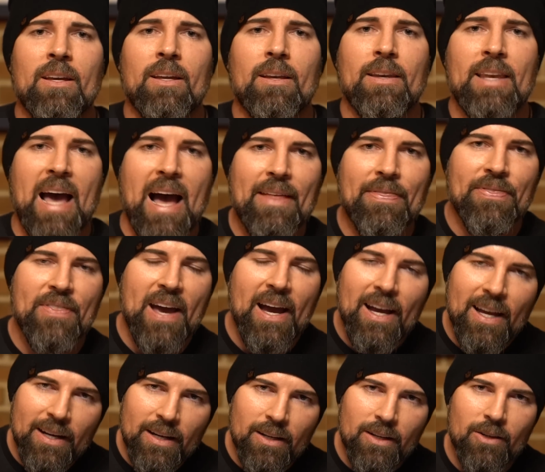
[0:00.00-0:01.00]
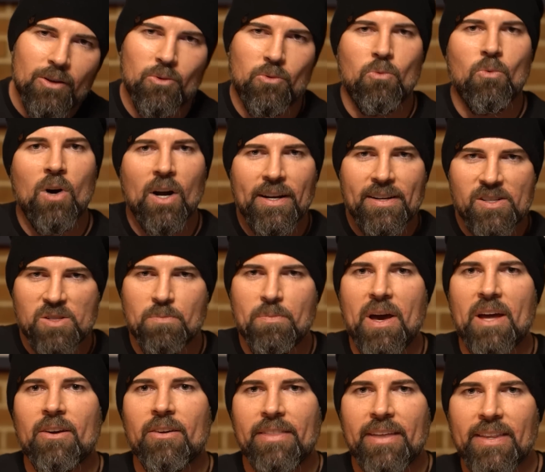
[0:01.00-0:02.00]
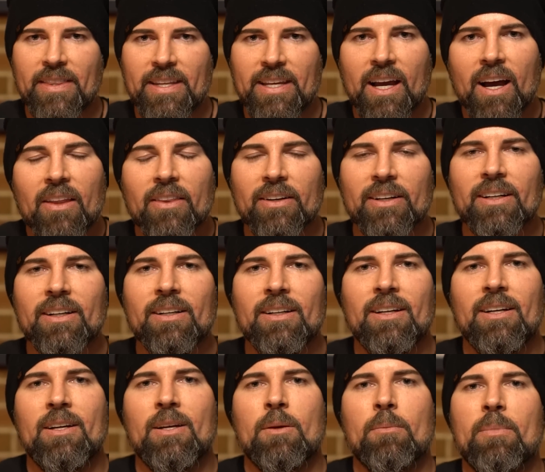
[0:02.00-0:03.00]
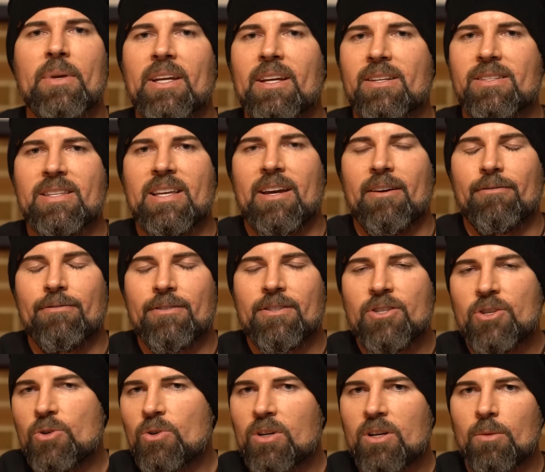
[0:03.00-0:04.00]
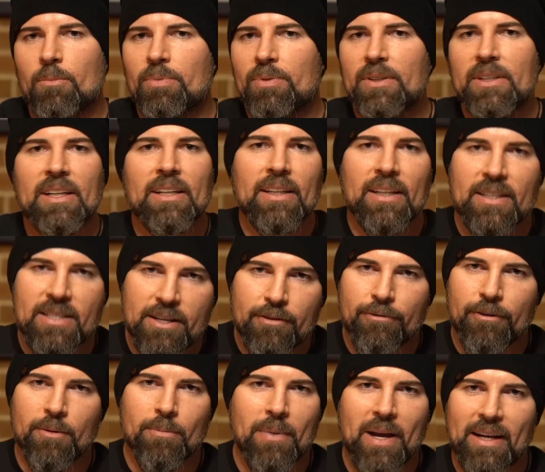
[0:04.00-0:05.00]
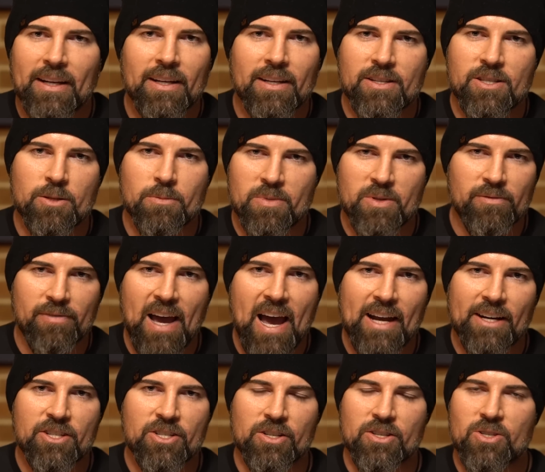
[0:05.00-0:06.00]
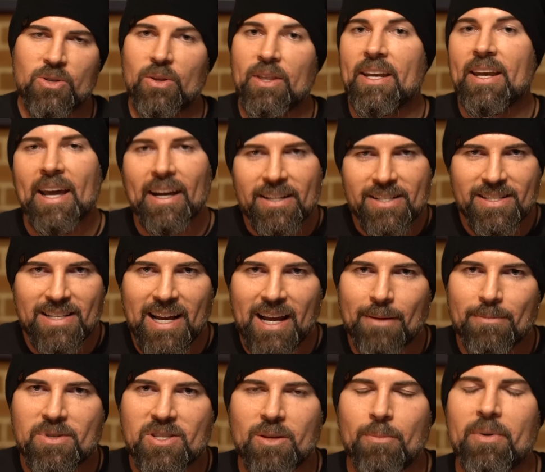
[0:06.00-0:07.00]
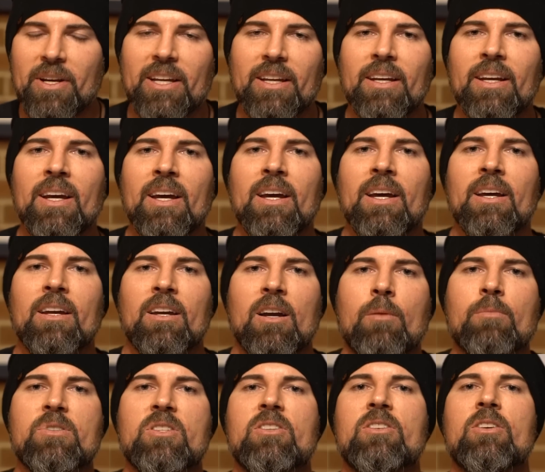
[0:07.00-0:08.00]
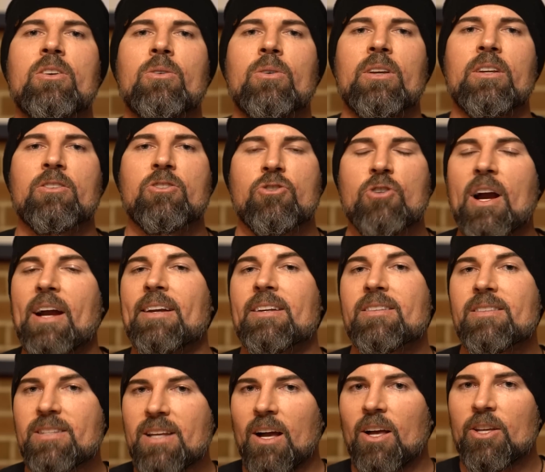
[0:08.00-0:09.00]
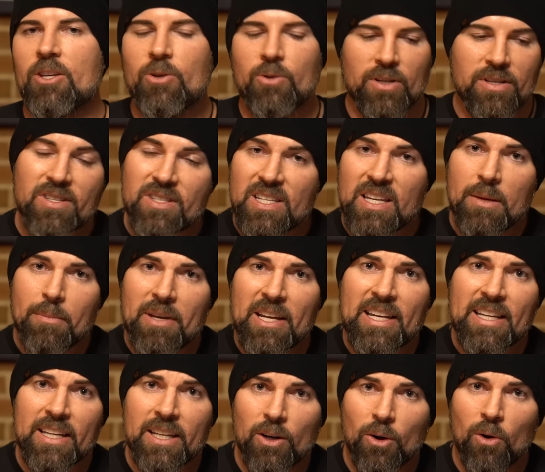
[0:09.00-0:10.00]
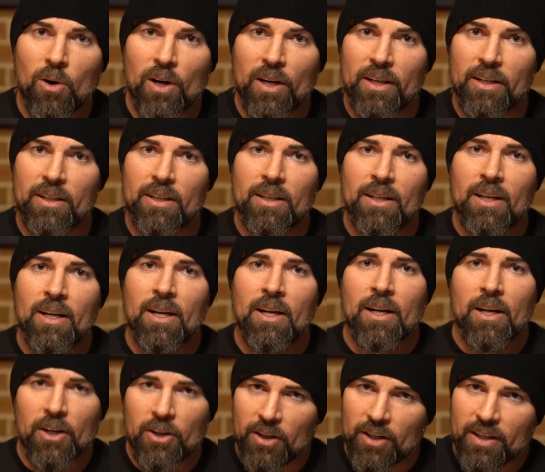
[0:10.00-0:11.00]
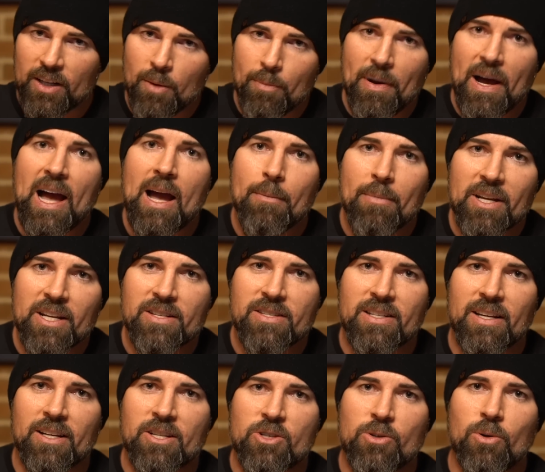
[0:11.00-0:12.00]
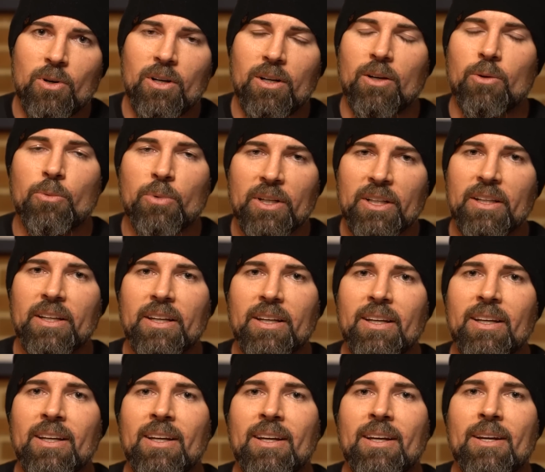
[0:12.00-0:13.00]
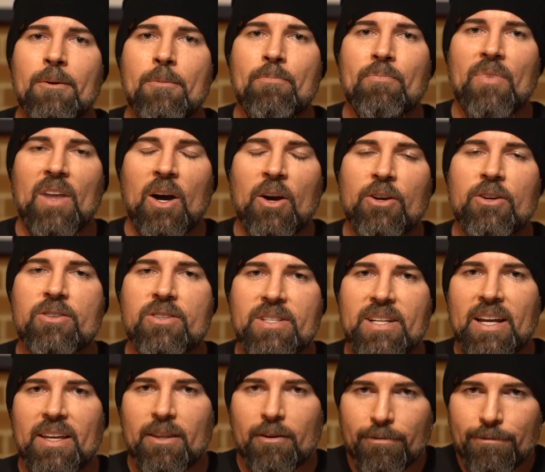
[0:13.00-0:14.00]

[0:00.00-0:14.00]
not that one is better than the other, because they have two completely different mechanisms of action. So the next time somebody comes to you and is trying to sell you a CBD oil or a Copaiba essential oil, really understand the